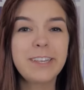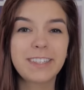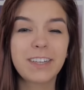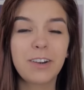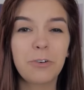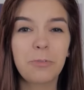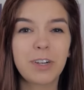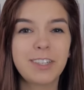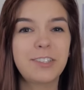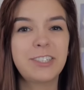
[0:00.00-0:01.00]
weeks ago
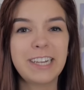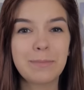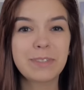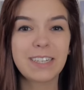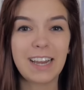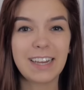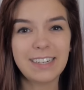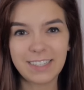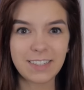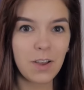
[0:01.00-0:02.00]
was James and
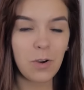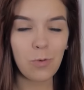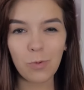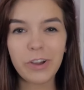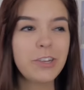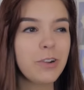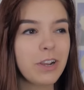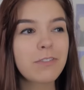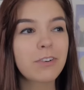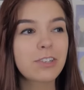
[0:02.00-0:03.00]
I's one year
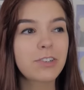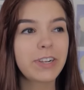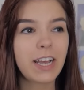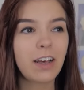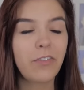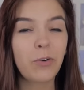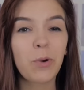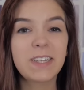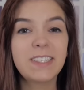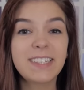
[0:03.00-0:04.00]
anniversary of
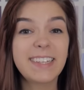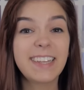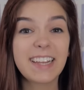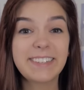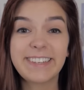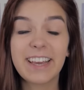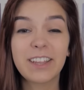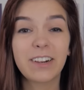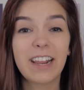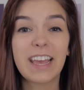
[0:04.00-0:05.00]
going to Disneyland
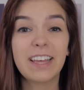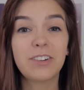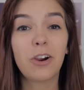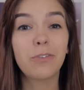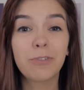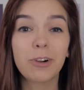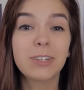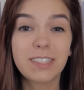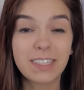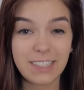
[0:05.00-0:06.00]
together and our
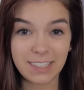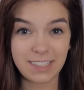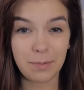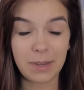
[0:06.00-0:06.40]
first Disney